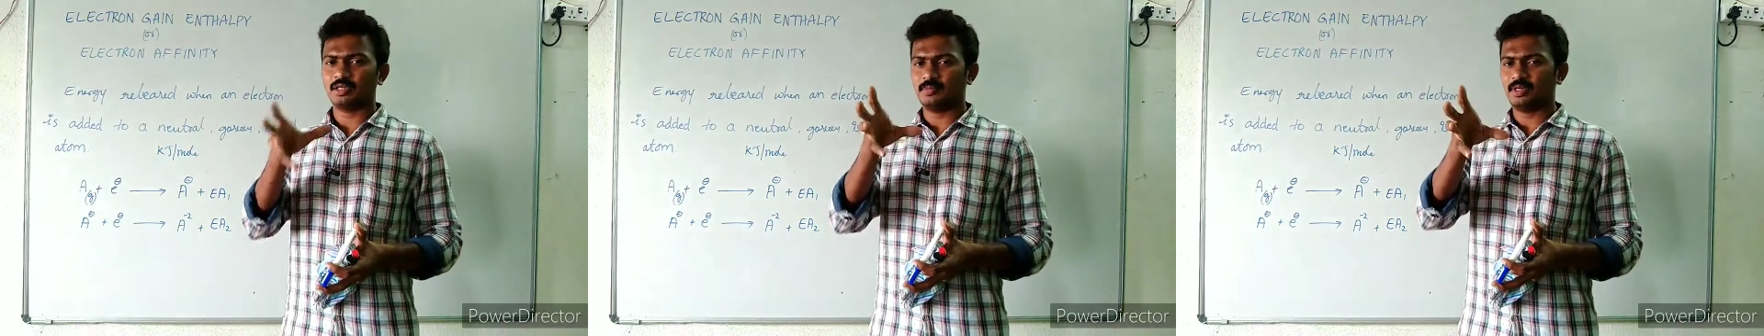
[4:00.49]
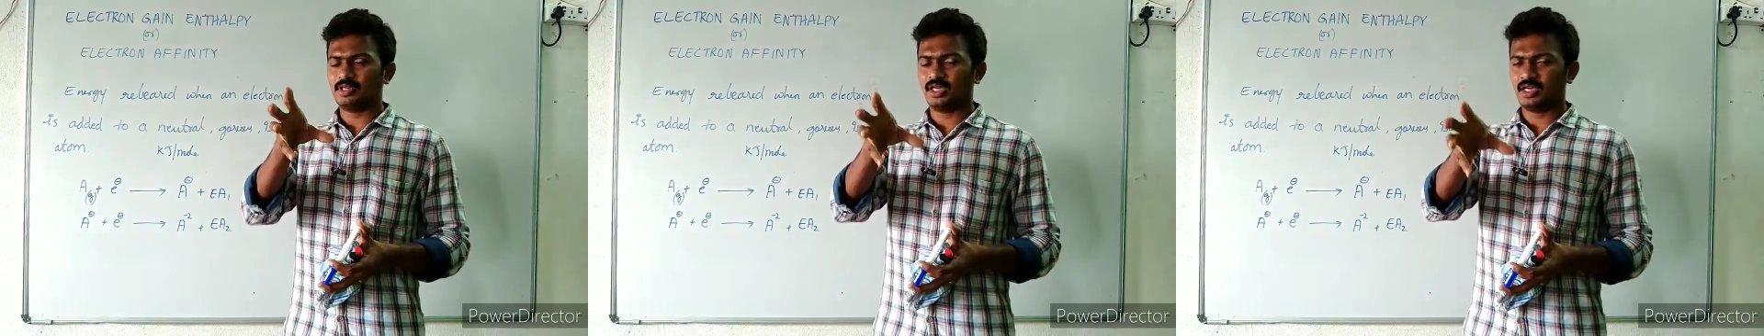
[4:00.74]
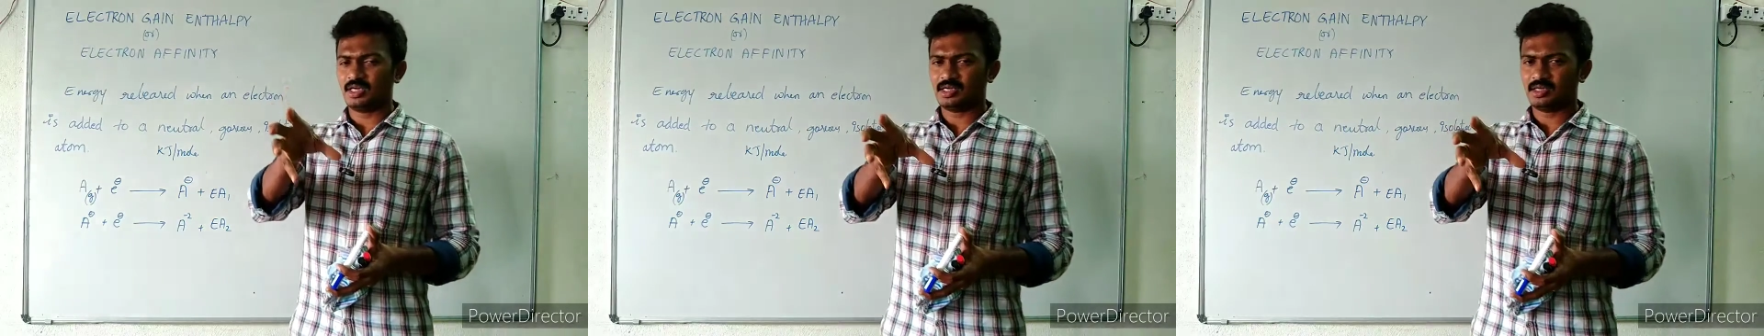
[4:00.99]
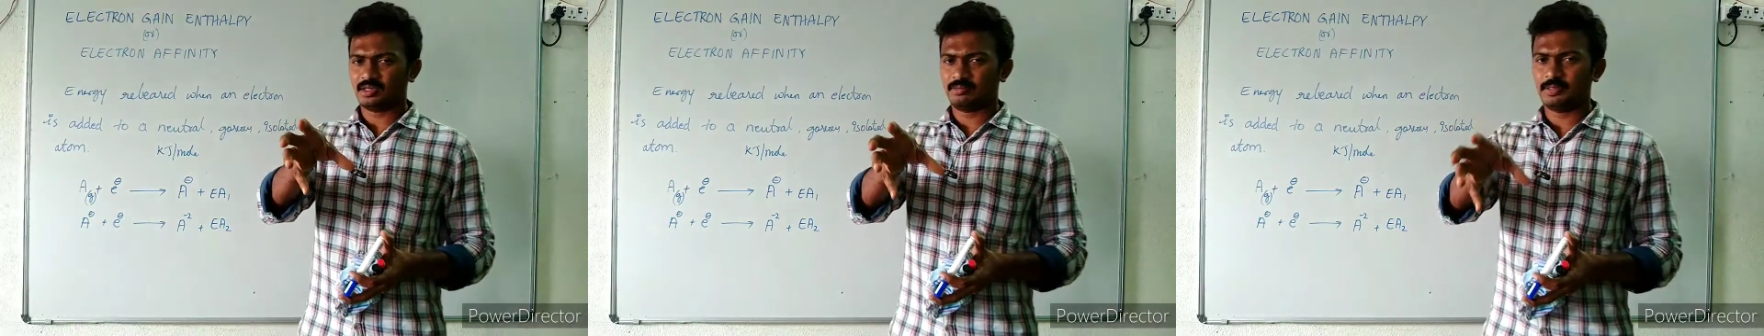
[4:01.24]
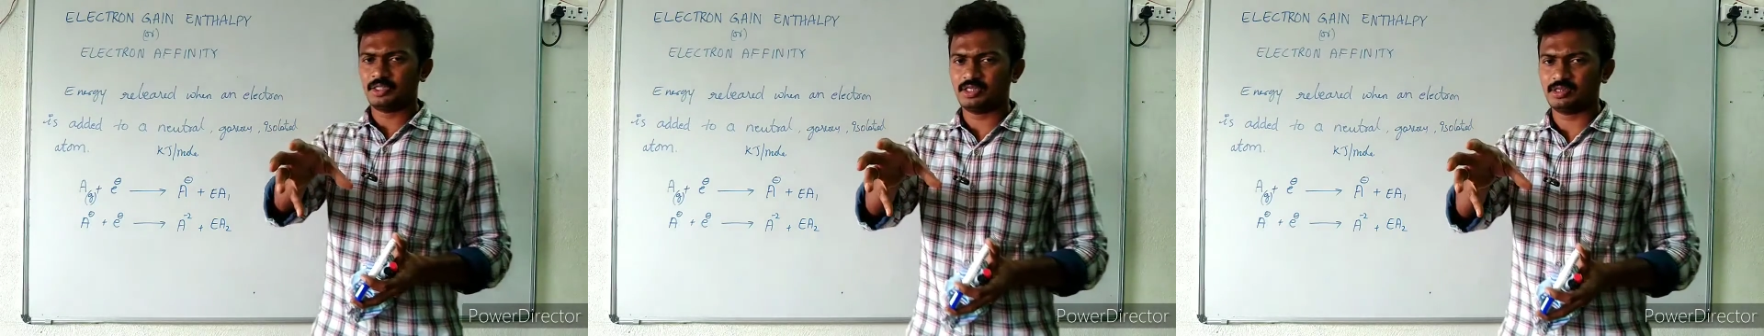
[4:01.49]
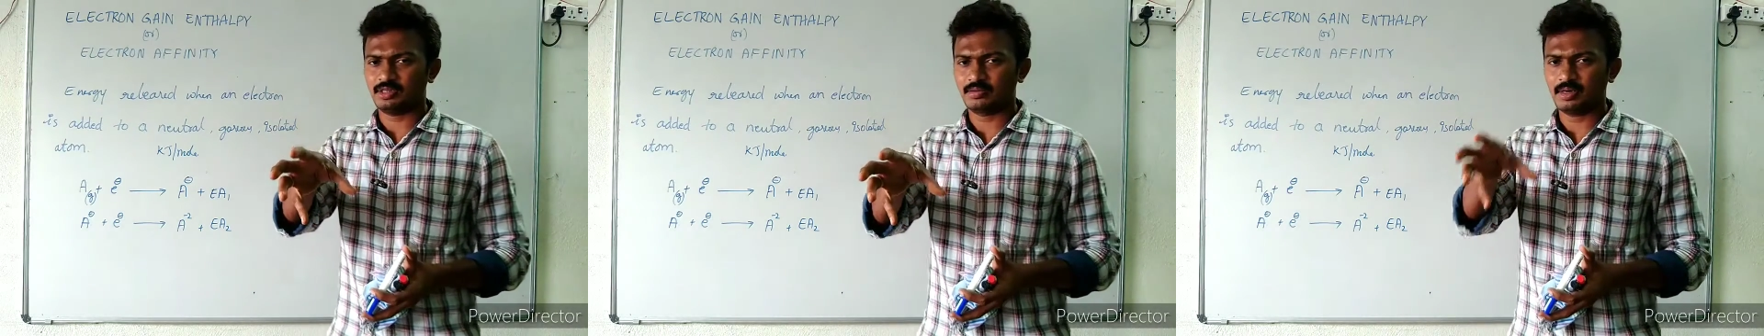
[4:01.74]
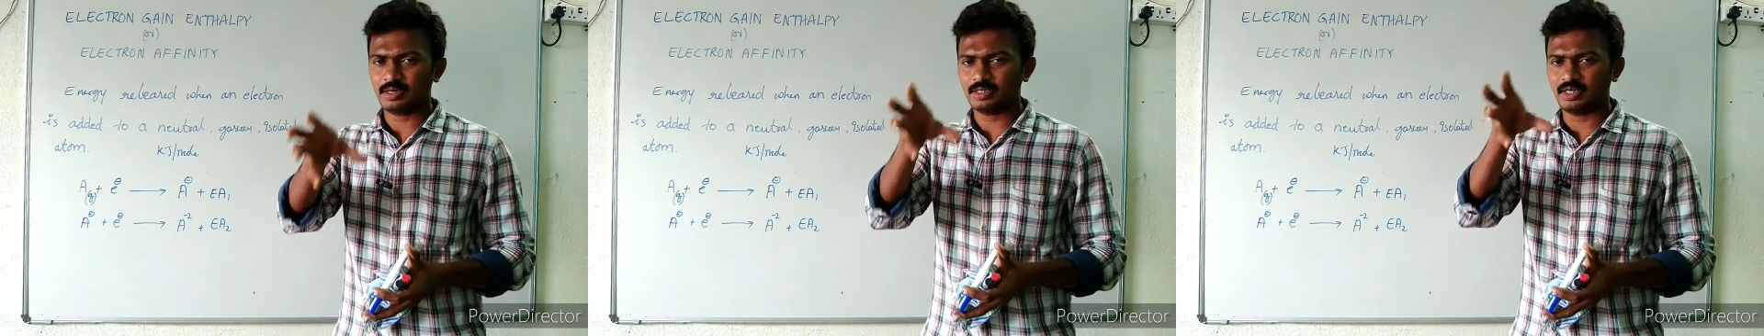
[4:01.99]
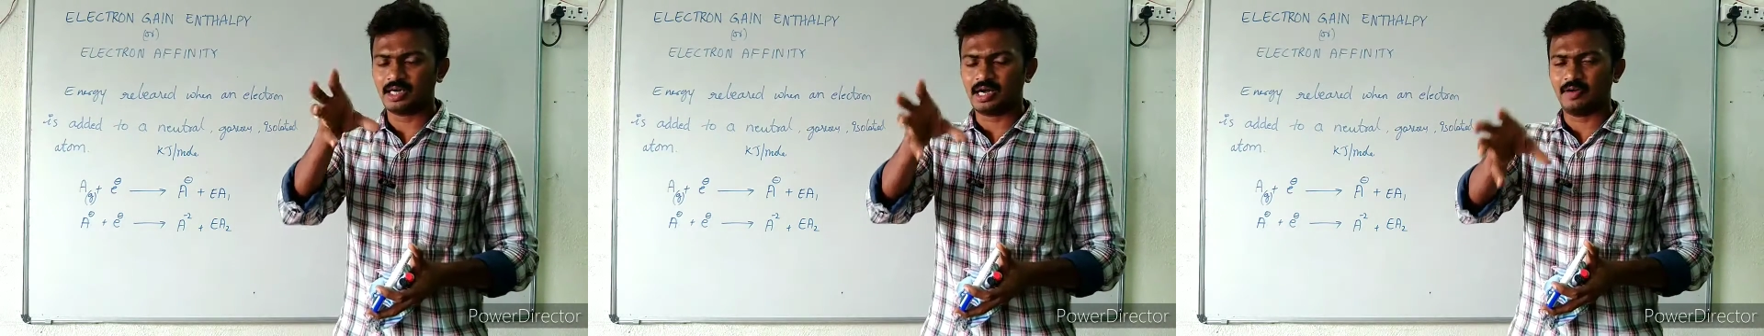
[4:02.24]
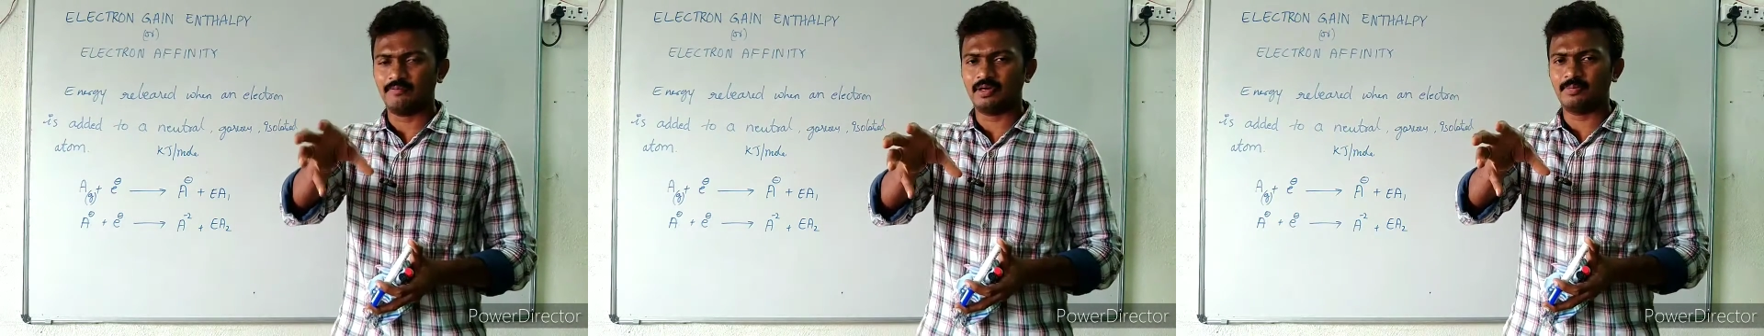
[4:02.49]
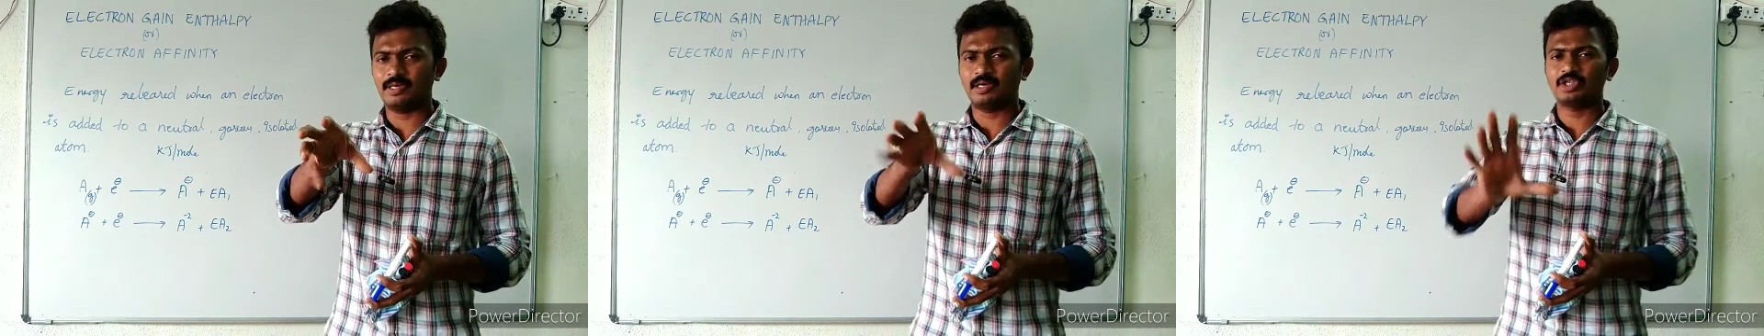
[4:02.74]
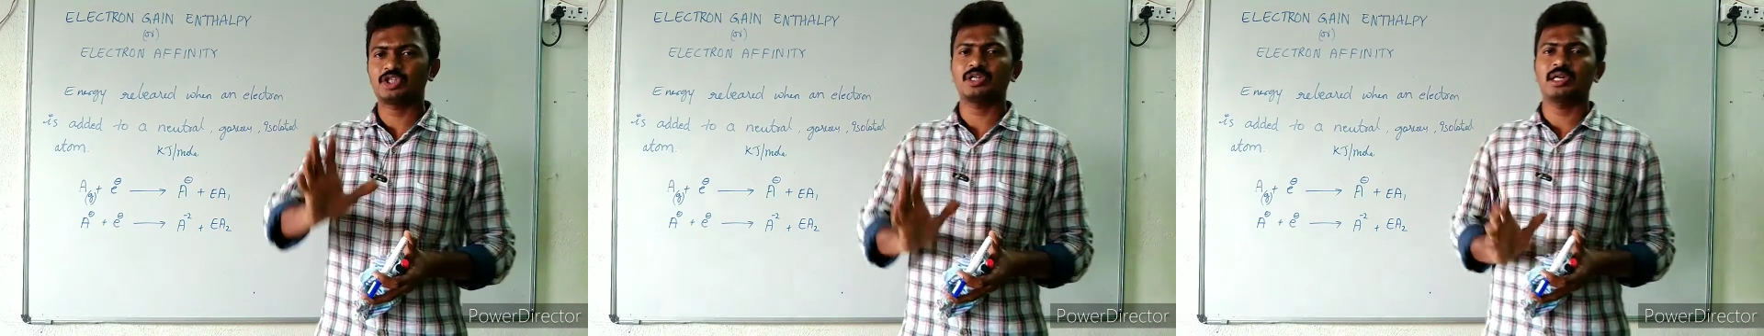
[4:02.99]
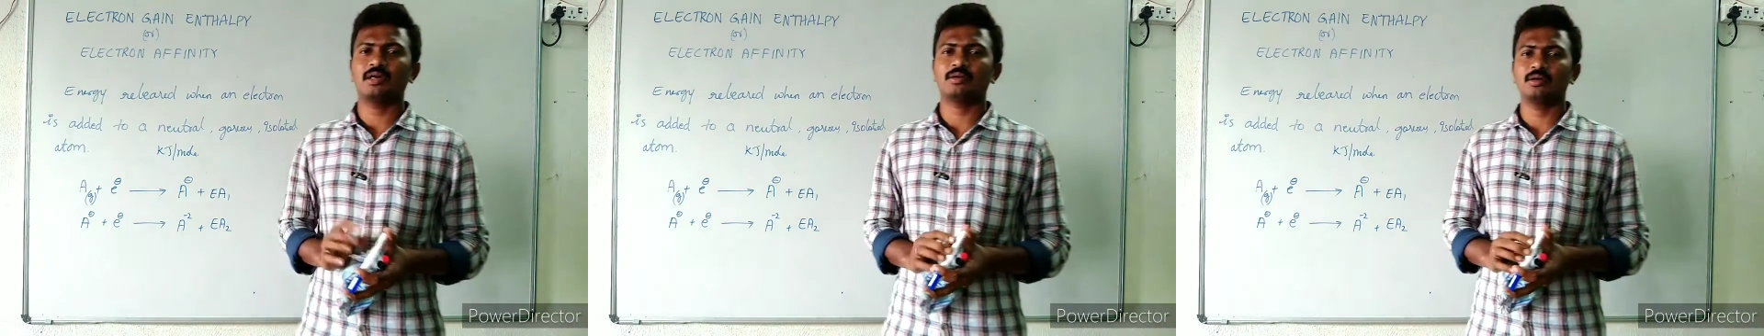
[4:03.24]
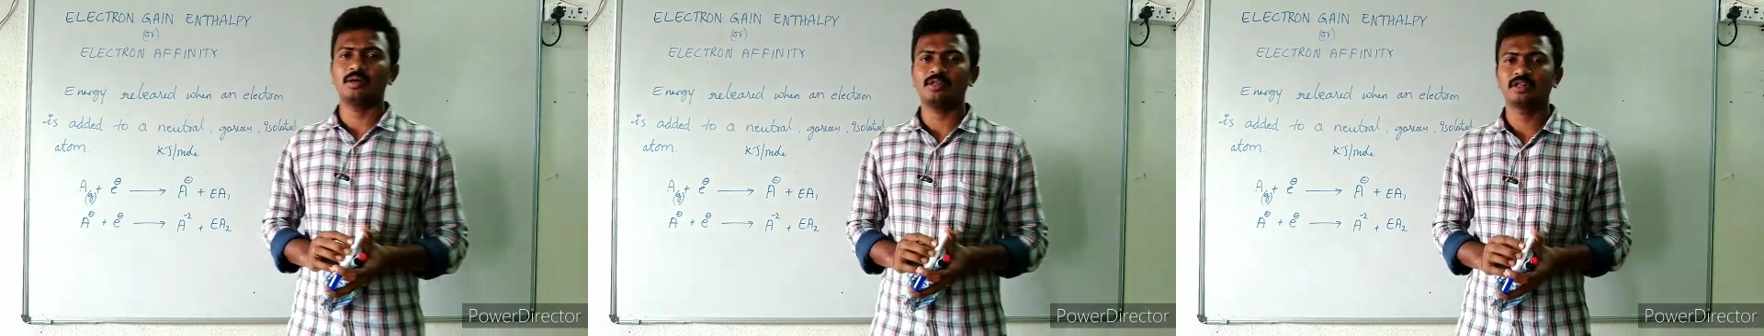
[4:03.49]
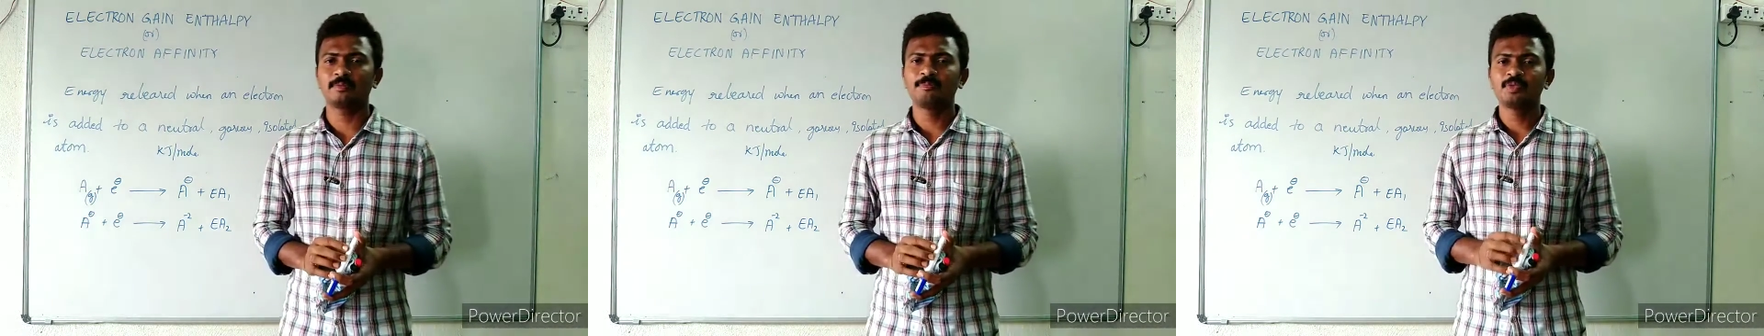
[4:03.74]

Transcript: That means that species or that atom will be rich in electrons.